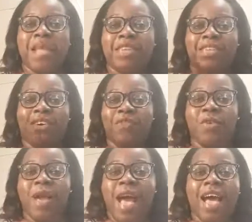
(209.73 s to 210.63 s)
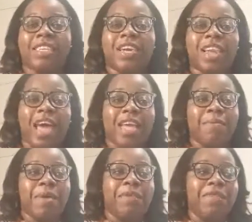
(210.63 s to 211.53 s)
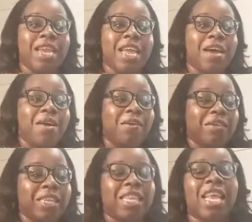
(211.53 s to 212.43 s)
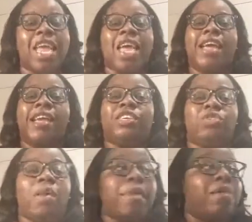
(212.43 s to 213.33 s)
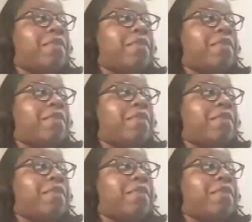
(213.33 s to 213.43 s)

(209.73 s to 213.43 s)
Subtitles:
So if you guys are liking my videos, enjoying my